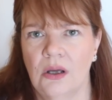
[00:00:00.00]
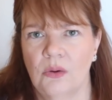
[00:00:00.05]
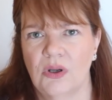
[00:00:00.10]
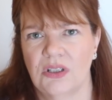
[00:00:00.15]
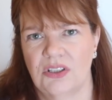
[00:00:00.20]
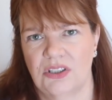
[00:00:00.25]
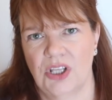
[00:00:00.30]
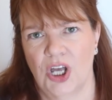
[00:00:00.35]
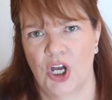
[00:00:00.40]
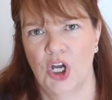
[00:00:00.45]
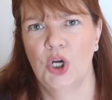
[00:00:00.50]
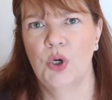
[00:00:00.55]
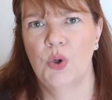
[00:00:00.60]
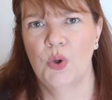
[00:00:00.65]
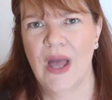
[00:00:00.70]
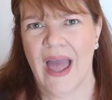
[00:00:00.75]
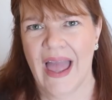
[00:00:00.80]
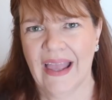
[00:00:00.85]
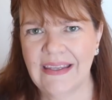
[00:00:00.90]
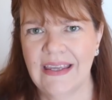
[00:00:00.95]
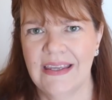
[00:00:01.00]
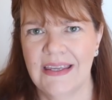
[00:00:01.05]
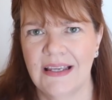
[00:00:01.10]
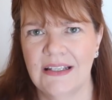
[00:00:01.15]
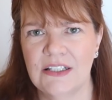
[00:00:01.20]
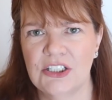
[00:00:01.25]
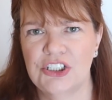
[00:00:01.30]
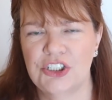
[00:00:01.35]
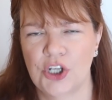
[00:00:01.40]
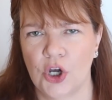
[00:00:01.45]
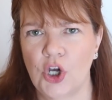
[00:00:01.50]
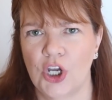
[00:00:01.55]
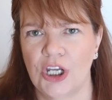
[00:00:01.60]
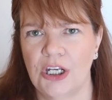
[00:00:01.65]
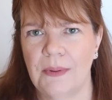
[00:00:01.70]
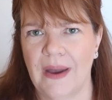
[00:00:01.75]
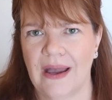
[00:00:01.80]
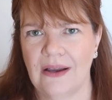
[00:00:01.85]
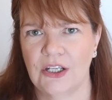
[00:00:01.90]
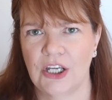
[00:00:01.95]
What the hecky are you
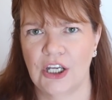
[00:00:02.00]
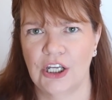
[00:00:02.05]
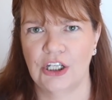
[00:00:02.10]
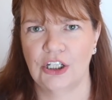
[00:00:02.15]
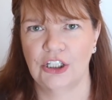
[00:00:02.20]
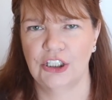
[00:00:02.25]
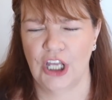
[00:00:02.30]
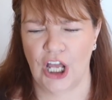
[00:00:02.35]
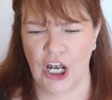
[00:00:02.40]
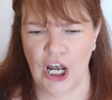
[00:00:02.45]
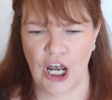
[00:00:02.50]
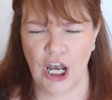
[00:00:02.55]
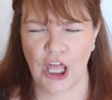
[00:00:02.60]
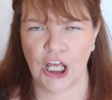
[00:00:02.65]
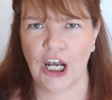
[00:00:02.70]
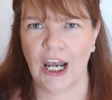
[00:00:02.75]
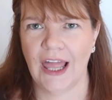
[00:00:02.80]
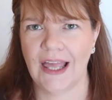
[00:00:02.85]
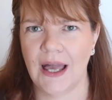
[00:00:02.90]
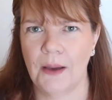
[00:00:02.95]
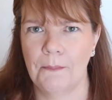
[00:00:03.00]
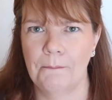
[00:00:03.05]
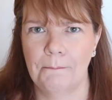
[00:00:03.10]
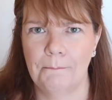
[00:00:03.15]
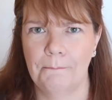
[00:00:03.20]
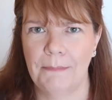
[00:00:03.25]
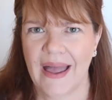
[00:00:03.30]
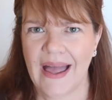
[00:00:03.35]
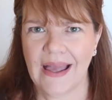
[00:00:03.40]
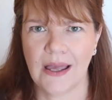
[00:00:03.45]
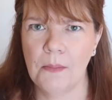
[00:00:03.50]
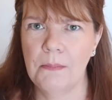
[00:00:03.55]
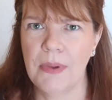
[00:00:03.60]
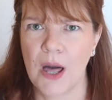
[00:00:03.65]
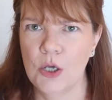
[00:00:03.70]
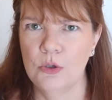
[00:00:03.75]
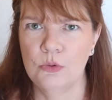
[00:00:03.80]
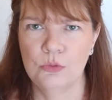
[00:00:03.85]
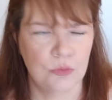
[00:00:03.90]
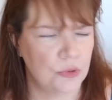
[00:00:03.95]
talking about, girl? You look like a bag of
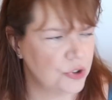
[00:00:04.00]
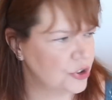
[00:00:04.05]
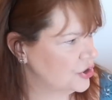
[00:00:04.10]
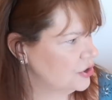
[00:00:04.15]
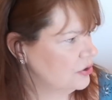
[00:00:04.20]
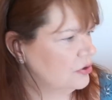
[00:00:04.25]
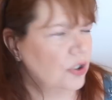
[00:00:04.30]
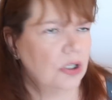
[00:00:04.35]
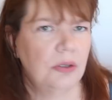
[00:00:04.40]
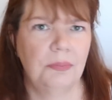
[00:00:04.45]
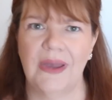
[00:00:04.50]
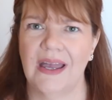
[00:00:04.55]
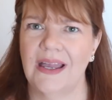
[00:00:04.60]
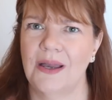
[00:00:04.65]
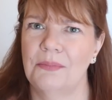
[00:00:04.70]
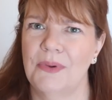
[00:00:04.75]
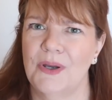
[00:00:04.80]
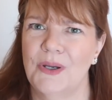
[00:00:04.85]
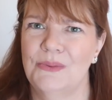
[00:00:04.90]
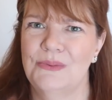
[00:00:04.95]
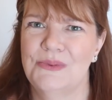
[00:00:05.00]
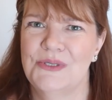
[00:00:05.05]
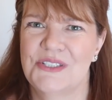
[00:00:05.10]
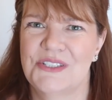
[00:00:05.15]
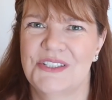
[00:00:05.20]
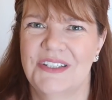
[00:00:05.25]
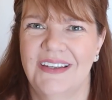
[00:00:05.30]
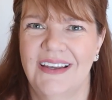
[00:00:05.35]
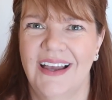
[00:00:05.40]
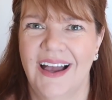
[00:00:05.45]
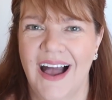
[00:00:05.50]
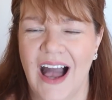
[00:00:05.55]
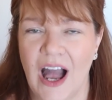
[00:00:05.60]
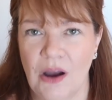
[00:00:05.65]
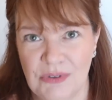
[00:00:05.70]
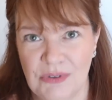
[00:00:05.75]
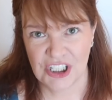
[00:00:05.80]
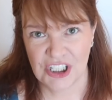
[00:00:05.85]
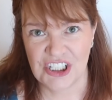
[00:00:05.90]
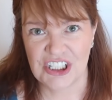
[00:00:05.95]
bones. Not a bag of bones. I
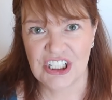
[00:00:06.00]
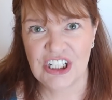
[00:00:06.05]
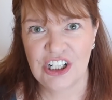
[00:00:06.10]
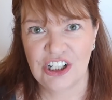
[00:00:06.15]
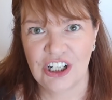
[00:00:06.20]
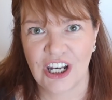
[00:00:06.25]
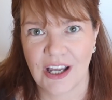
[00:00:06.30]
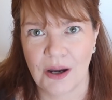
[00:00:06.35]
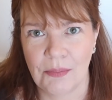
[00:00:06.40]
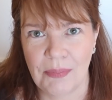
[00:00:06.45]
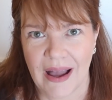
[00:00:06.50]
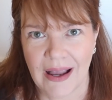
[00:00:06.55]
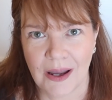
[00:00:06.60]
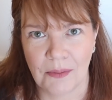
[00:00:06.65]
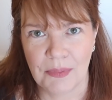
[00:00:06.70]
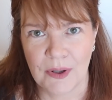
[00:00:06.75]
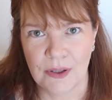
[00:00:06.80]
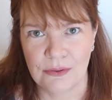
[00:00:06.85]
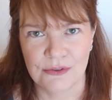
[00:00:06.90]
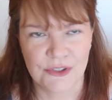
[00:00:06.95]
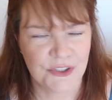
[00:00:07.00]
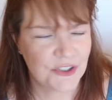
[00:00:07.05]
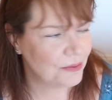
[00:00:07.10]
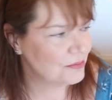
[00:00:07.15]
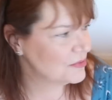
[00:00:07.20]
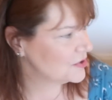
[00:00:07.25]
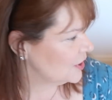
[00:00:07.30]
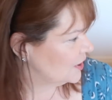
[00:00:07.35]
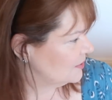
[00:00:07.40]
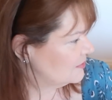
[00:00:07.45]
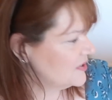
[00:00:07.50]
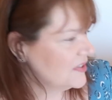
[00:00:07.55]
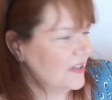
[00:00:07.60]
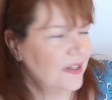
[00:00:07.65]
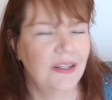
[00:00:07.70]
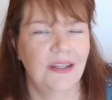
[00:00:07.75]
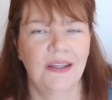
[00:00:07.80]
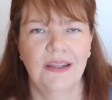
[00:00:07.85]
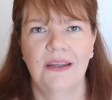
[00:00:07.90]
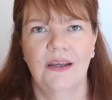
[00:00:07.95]
I did look like a bag of bones sometimes.
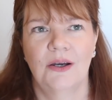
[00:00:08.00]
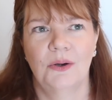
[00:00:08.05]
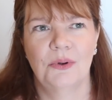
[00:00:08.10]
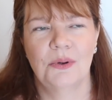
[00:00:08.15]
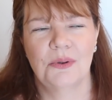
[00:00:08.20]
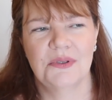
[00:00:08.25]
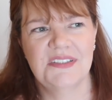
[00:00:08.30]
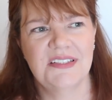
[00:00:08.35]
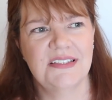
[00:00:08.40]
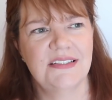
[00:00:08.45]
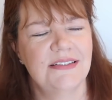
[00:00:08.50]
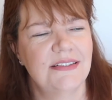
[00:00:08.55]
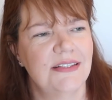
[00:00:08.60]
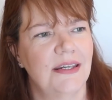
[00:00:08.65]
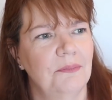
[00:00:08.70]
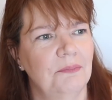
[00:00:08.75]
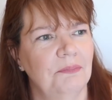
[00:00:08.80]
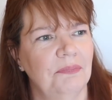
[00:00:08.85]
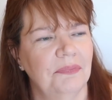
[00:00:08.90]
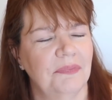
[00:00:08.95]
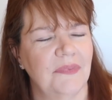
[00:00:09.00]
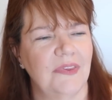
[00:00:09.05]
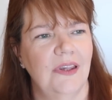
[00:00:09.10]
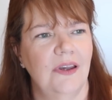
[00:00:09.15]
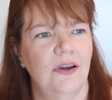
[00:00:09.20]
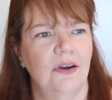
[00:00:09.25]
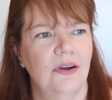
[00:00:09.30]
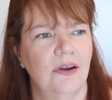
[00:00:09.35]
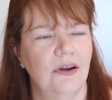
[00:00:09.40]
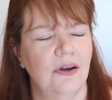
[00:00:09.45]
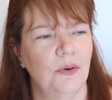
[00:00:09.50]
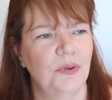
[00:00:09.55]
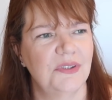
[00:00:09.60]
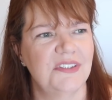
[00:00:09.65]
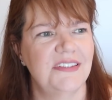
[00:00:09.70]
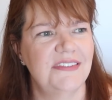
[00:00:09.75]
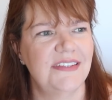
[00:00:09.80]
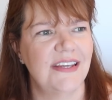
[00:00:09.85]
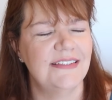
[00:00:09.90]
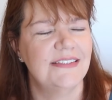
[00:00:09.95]
What was it? Oh, what
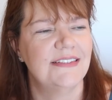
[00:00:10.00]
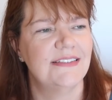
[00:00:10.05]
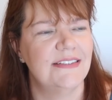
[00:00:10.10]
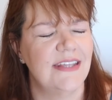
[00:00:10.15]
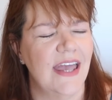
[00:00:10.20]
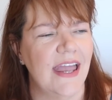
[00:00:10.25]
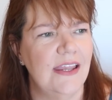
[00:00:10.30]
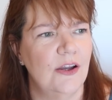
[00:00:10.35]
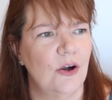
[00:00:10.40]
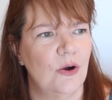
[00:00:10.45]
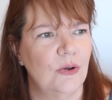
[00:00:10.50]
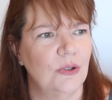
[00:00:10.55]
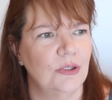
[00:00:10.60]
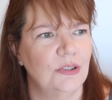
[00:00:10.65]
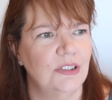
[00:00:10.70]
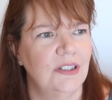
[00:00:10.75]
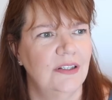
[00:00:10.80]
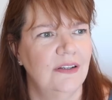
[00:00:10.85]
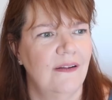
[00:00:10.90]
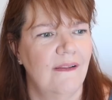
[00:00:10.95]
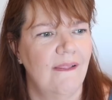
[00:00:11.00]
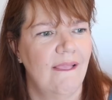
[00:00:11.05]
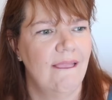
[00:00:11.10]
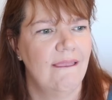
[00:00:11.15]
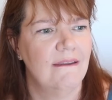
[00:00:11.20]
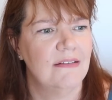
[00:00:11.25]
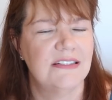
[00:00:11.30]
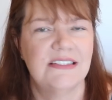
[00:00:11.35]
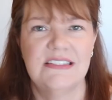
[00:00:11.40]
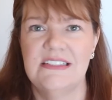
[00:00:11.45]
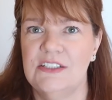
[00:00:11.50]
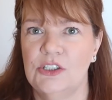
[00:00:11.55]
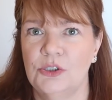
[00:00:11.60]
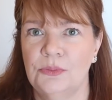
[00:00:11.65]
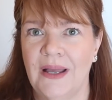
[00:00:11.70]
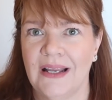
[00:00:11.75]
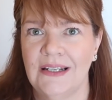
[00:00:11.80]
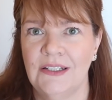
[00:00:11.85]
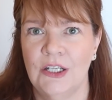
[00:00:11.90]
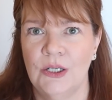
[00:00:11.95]
did they say on Steel
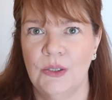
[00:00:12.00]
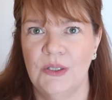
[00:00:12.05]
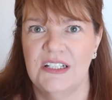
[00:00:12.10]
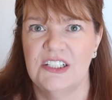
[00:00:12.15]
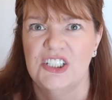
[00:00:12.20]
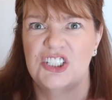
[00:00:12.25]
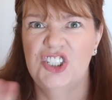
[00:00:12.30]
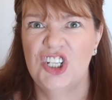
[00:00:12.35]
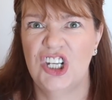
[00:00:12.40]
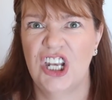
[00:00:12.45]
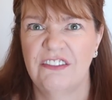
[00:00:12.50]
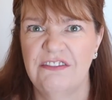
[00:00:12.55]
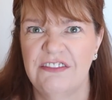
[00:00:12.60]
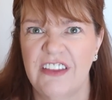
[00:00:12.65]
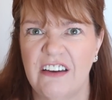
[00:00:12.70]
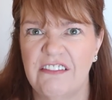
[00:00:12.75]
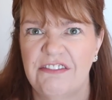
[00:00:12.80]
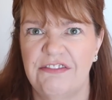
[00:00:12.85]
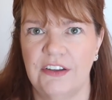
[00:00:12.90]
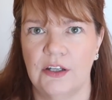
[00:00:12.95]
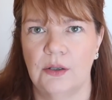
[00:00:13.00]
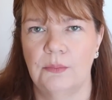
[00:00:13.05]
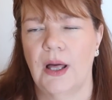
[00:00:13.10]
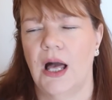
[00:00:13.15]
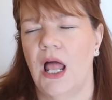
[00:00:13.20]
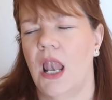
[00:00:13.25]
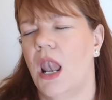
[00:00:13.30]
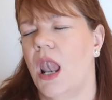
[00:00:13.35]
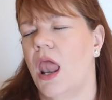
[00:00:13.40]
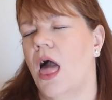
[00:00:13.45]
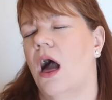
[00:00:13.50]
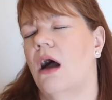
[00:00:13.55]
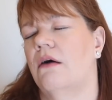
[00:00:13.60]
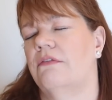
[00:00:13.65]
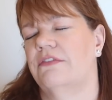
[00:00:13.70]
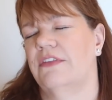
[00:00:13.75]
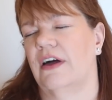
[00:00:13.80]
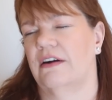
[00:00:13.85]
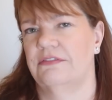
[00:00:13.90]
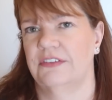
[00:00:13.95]
Magnolias? Do you love that film? I
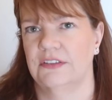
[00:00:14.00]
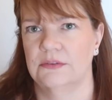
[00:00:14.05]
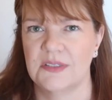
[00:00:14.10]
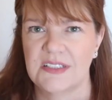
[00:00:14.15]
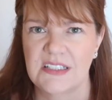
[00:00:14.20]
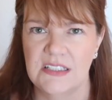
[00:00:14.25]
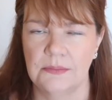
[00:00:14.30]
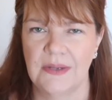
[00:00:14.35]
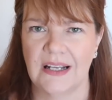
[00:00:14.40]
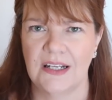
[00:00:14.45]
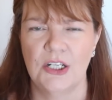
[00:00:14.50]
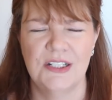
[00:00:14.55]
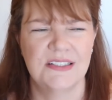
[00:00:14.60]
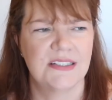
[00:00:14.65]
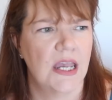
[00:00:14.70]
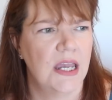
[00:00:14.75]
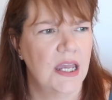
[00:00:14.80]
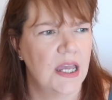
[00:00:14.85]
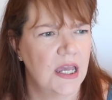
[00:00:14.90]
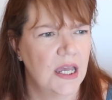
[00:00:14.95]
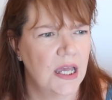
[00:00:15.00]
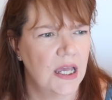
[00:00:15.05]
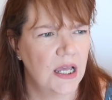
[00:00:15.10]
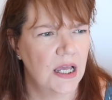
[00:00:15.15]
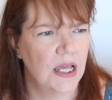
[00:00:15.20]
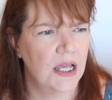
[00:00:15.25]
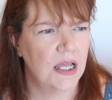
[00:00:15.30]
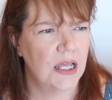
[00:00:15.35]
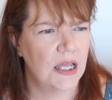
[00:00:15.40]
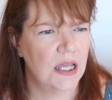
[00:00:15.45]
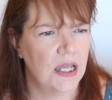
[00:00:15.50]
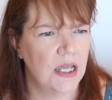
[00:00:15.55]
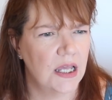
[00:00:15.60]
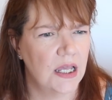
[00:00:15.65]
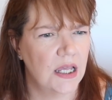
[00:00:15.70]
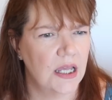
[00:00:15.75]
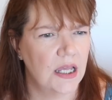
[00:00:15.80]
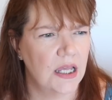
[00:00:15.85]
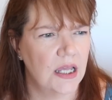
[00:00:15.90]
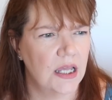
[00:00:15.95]
love that film, Steel Magnolias.
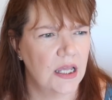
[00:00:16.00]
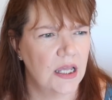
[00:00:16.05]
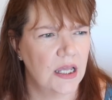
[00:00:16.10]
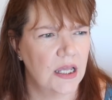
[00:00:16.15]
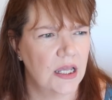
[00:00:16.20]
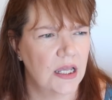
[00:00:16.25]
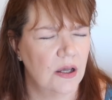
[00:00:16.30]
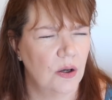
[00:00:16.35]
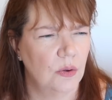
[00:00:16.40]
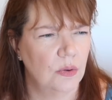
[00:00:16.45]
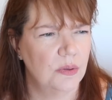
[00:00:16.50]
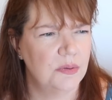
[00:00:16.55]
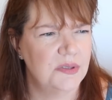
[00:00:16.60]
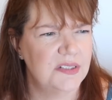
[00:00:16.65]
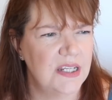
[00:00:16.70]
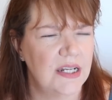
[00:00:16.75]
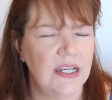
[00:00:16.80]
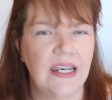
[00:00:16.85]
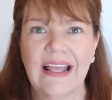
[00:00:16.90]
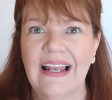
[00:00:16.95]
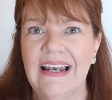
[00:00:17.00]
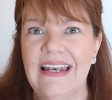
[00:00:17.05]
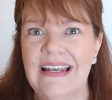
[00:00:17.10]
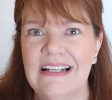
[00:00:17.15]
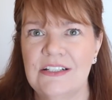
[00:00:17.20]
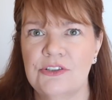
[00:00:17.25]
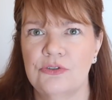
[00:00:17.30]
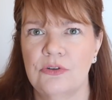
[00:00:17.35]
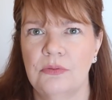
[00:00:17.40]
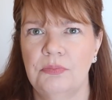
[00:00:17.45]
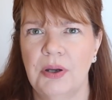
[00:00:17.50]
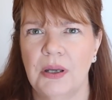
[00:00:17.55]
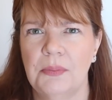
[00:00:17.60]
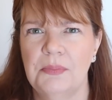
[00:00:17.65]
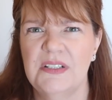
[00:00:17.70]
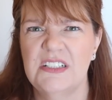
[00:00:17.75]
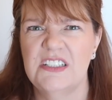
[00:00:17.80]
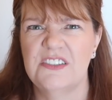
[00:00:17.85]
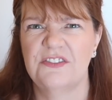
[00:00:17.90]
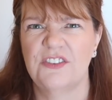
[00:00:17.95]
What was it? Like a litter of
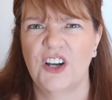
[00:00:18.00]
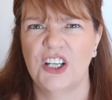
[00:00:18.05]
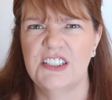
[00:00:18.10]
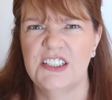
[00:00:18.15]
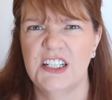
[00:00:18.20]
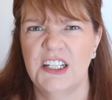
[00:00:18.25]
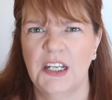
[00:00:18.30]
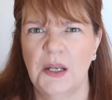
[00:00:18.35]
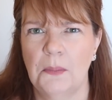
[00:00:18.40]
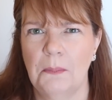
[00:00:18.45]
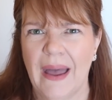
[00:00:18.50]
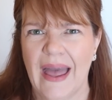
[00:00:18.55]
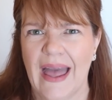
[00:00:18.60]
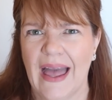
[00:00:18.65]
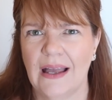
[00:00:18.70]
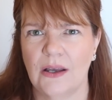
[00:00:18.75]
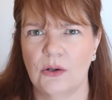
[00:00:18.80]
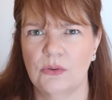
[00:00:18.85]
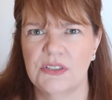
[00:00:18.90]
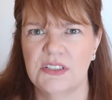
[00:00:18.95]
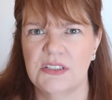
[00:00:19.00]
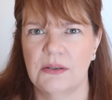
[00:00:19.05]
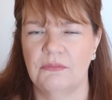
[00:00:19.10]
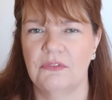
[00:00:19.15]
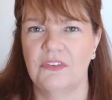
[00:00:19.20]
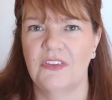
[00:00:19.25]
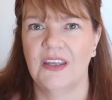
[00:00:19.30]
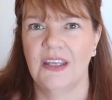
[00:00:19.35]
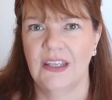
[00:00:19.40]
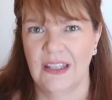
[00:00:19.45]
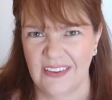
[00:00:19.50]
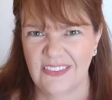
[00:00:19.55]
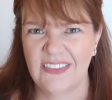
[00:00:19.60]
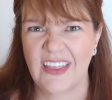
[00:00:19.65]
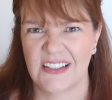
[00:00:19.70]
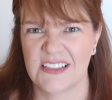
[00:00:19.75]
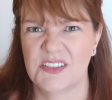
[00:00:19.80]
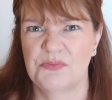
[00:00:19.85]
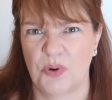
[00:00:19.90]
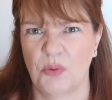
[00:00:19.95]
puppies fighting in a bag or something.
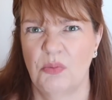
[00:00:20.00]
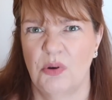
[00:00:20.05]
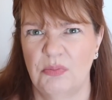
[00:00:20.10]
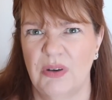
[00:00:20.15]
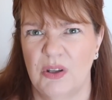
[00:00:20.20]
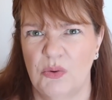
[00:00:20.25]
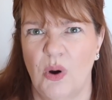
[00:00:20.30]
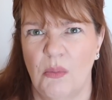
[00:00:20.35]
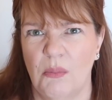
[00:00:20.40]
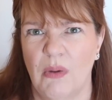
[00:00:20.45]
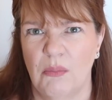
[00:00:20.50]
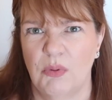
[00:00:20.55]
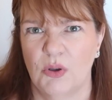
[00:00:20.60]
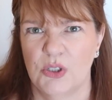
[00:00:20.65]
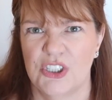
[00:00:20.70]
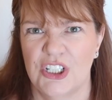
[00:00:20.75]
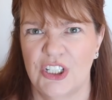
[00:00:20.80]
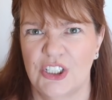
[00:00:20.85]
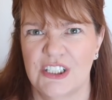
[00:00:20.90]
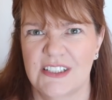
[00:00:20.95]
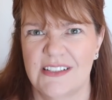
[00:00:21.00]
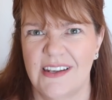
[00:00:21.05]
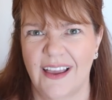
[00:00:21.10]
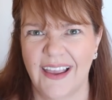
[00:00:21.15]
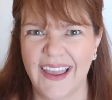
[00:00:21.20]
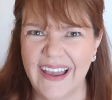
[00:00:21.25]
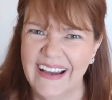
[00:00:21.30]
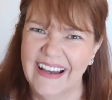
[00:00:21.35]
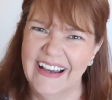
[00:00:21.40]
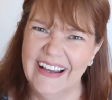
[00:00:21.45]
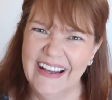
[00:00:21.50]
That's probably what my body looks like.